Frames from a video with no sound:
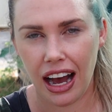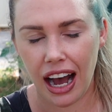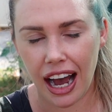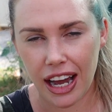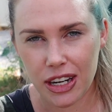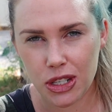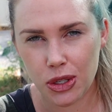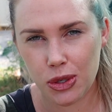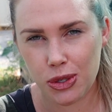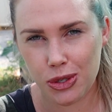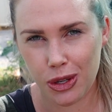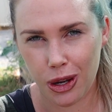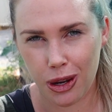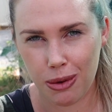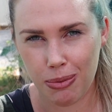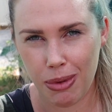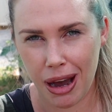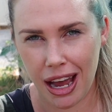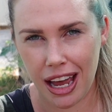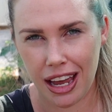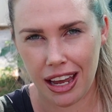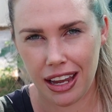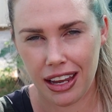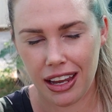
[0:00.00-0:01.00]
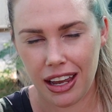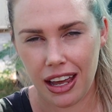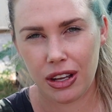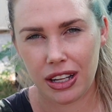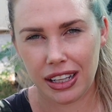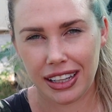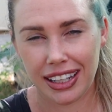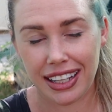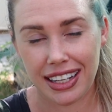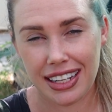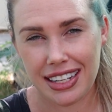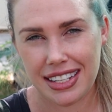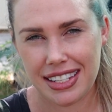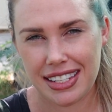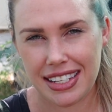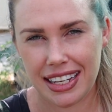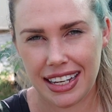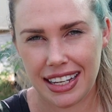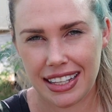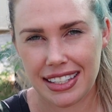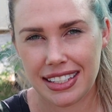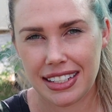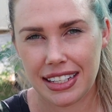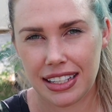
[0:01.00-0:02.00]
I do sow my lettuce
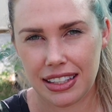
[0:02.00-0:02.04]
seeds